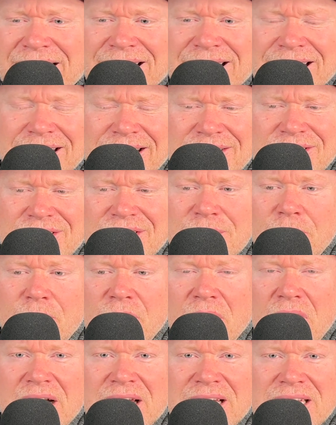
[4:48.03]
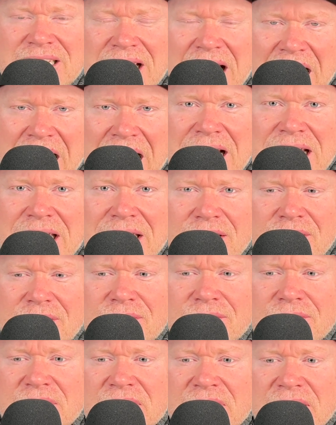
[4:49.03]
here's the products I
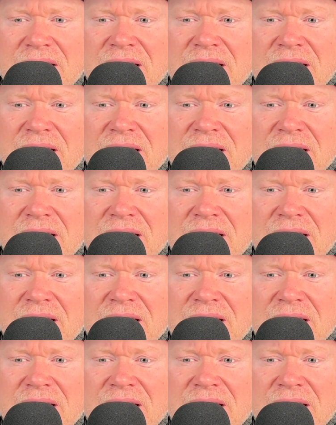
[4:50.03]
use to